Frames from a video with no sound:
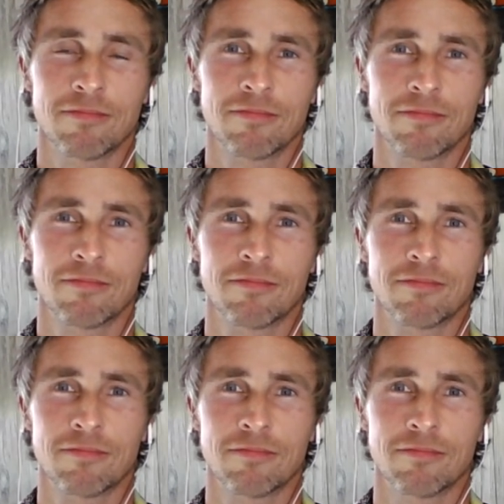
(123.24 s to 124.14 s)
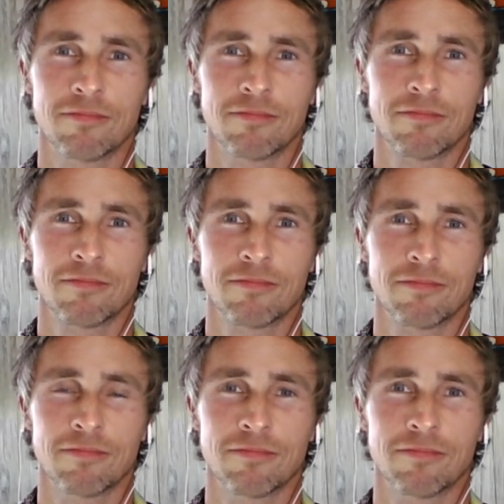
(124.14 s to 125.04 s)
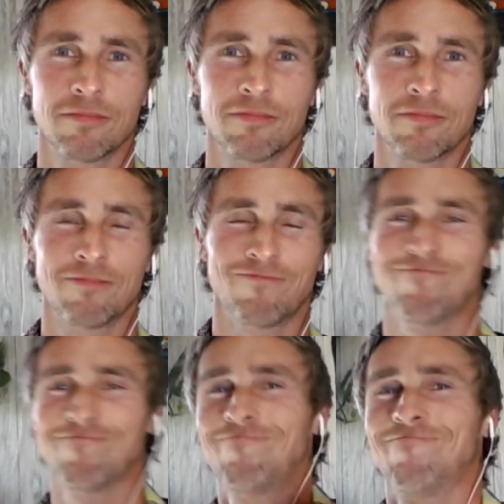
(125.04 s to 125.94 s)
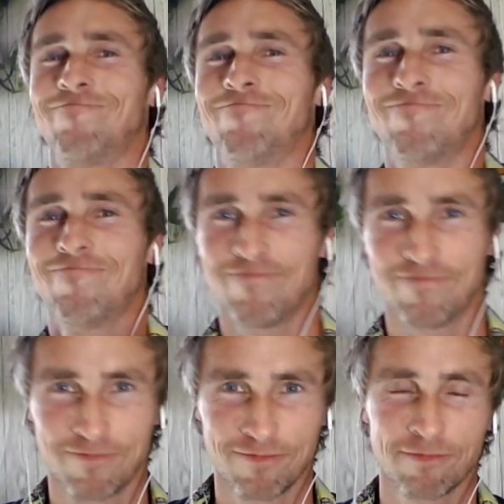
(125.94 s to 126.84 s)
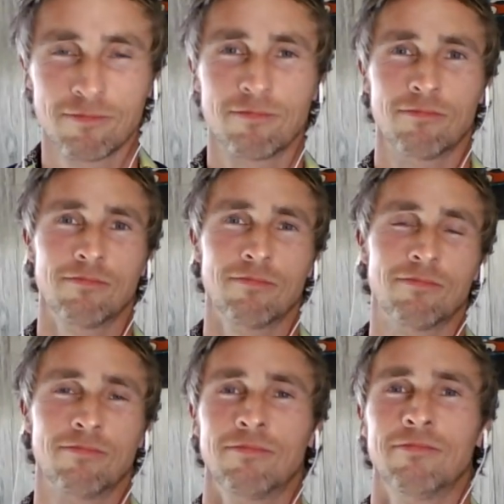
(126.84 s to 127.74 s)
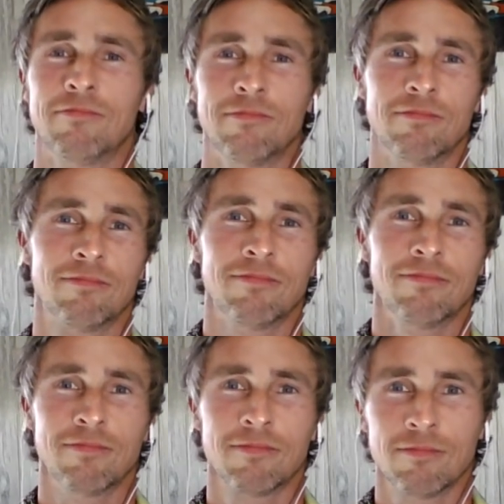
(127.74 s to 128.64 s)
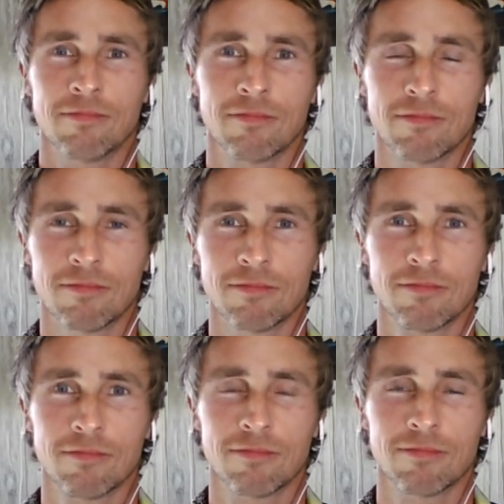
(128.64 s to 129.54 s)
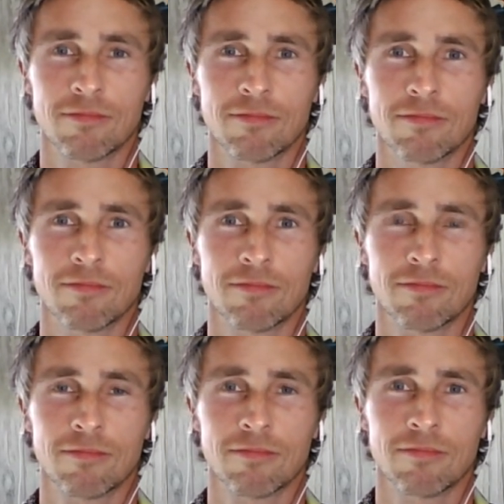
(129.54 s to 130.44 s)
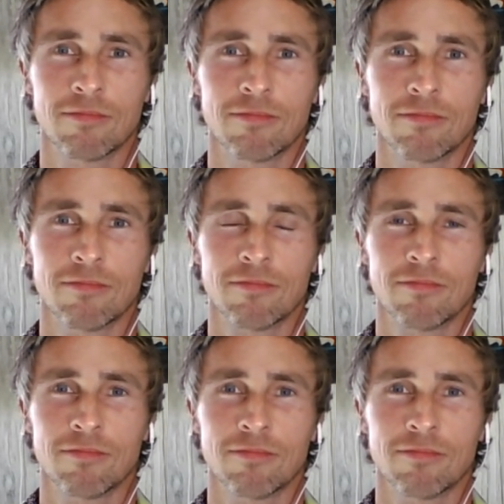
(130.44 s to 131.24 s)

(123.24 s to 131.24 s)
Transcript: (silent)